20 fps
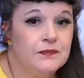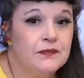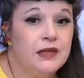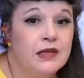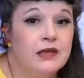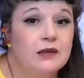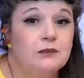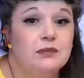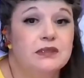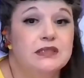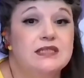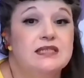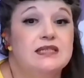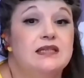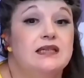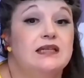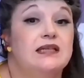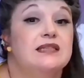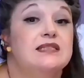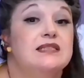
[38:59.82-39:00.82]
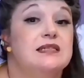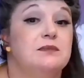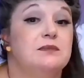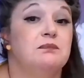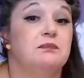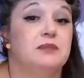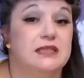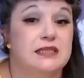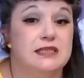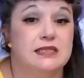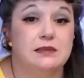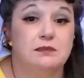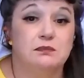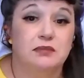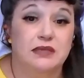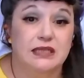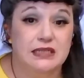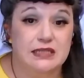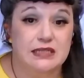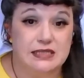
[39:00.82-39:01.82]
But it's in bits and
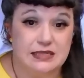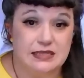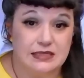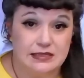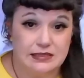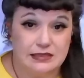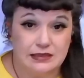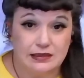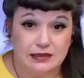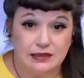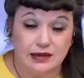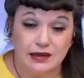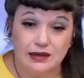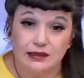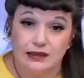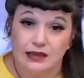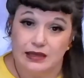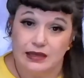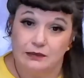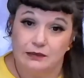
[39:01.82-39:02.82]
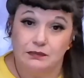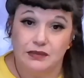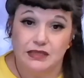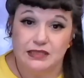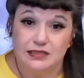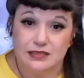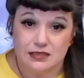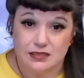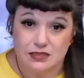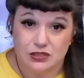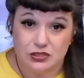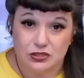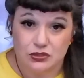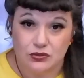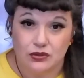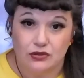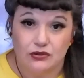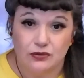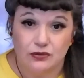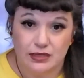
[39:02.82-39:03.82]
pieces, kind of like pieces to a
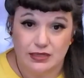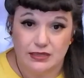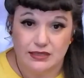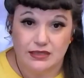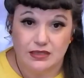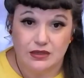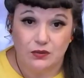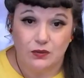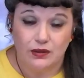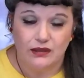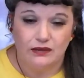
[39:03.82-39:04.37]
crazy quilt.